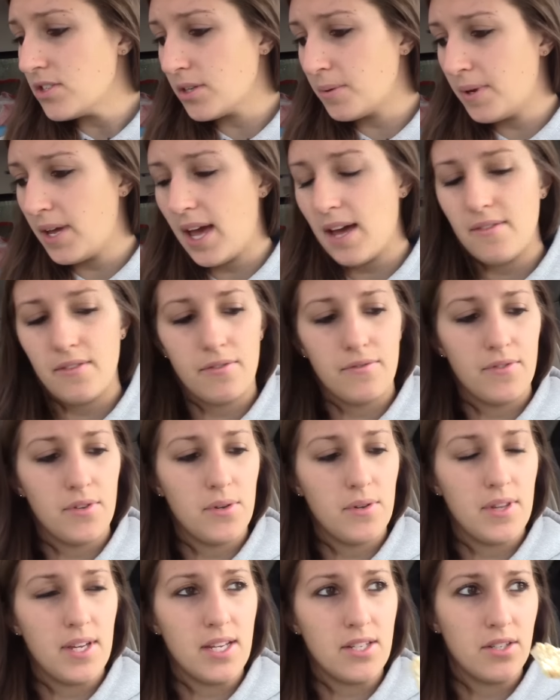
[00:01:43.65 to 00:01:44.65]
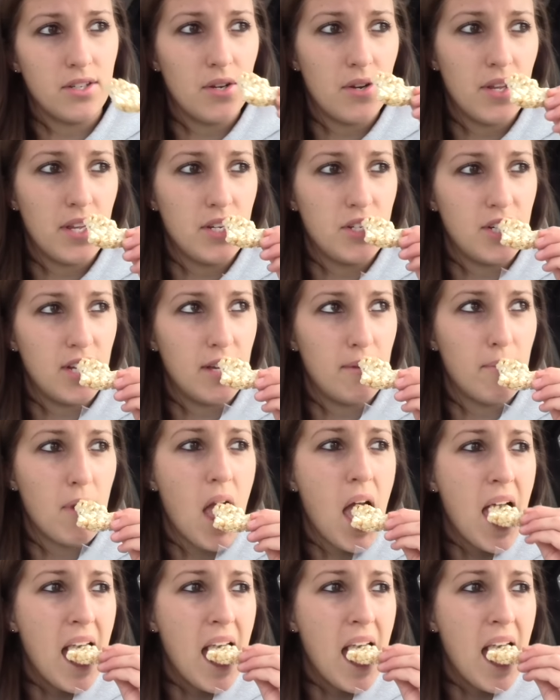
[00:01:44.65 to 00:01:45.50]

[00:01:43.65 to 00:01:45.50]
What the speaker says: So I'm gonna have a few of these to go to the gym.